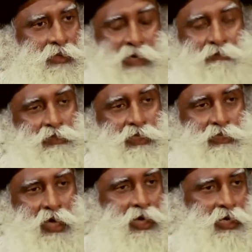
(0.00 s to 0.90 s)
Life is
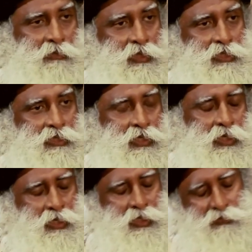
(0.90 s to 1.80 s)
entirely missed.
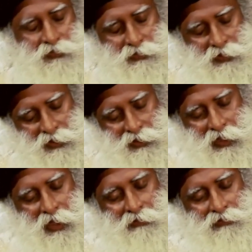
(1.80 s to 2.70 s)
If you touch
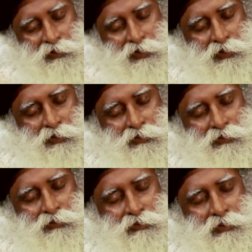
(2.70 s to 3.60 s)
life within
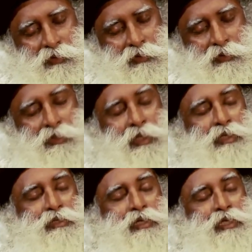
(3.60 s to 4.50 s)
you,
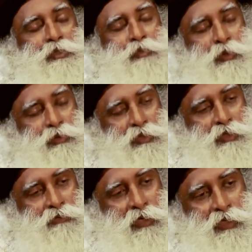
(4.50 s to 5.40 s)
then it's an
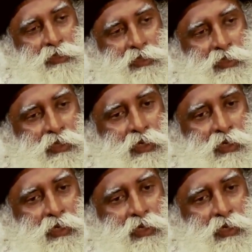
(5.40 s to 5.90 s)
explosion of energy.